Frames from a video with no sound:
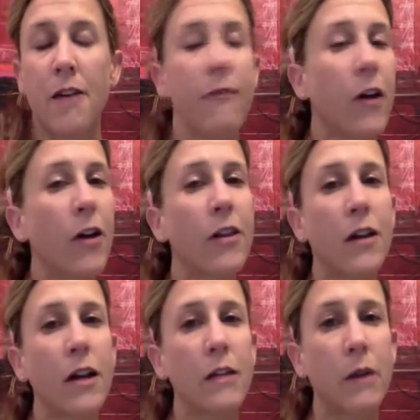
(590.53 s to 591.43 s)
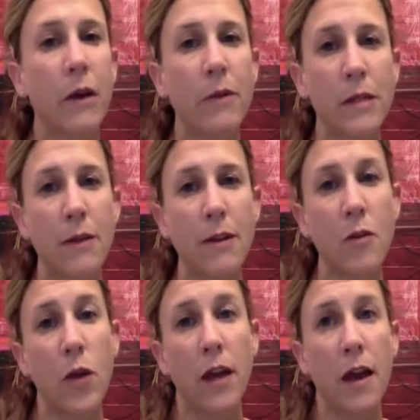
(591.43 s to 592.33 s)
very lucky to be able to spend a
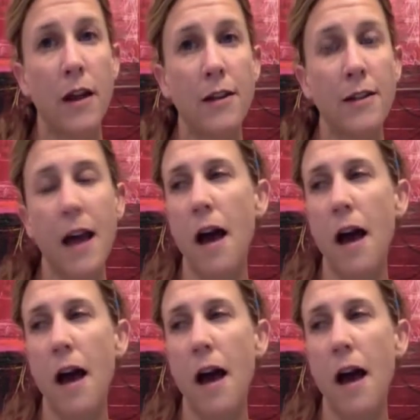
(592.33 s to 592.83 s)
weekend